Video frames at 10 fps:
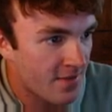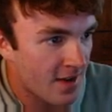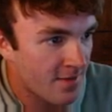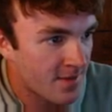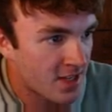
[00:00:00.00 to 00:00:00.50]

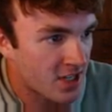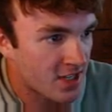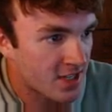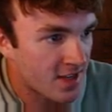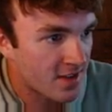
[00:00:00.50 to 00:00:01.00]
5 minute
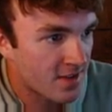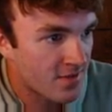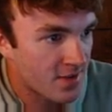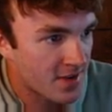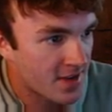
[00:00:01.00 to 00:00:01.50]
change state
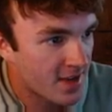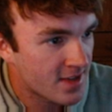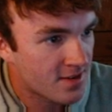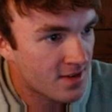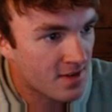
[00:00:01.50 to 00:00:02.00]
delivery
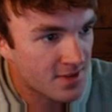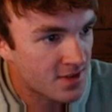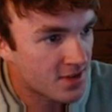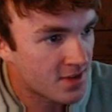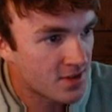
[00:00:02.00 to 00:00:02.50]
retest.
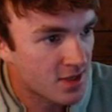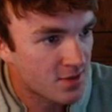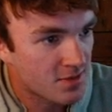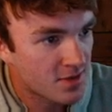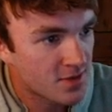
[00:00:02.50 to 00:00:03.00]
Obviously you could do this
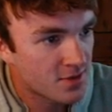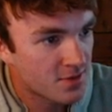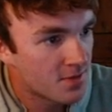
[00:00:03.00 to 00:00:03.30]
one too,